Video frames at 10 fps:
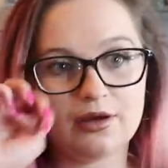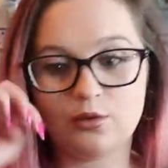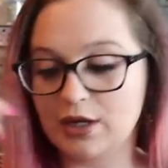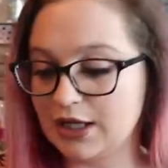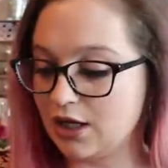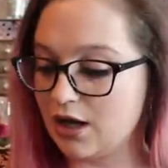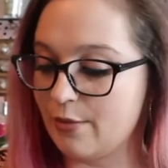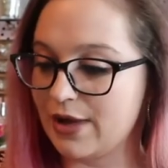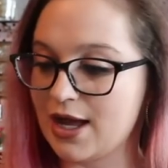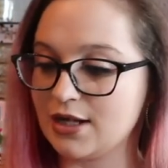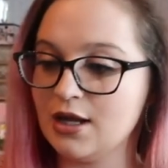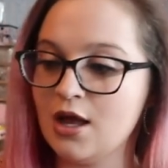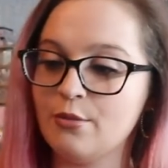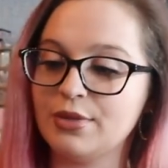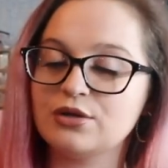I wake up and
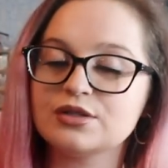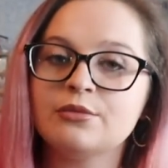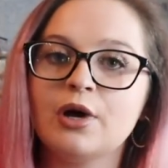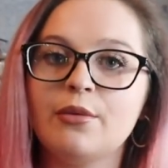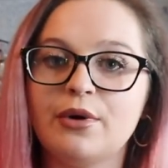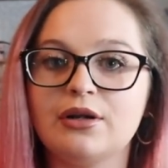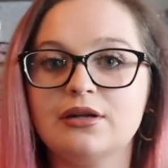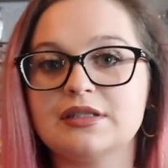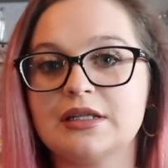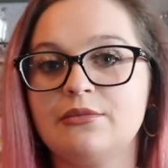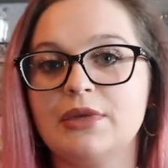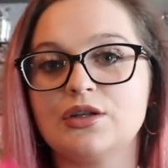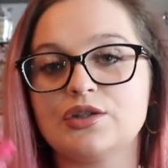because I'm hypoglycemic,